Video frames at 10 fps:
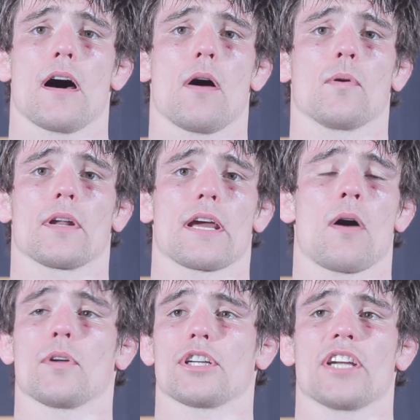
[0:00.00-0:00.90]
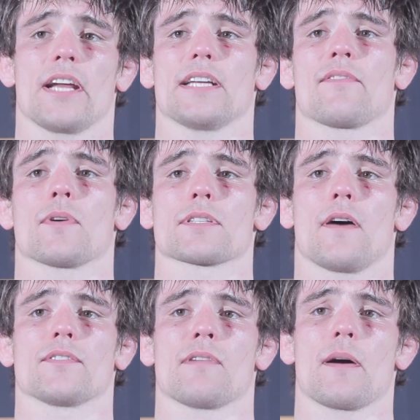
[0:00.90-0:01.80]
I want to change everyone's
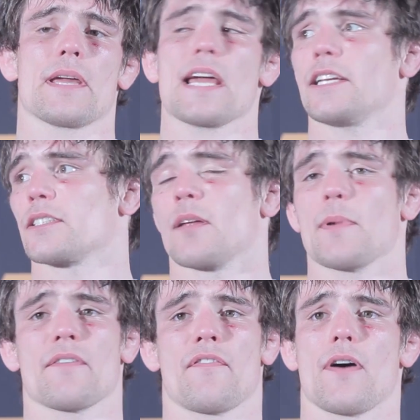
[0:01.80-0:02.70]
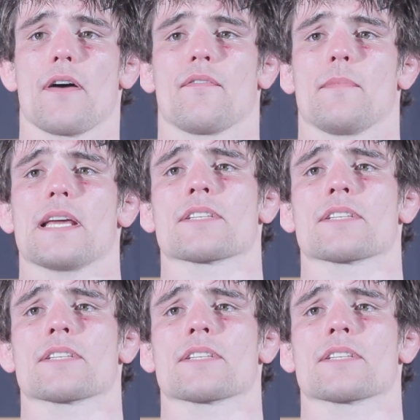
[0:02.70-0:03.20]
lives around me. It ain't just a bit of fight for me.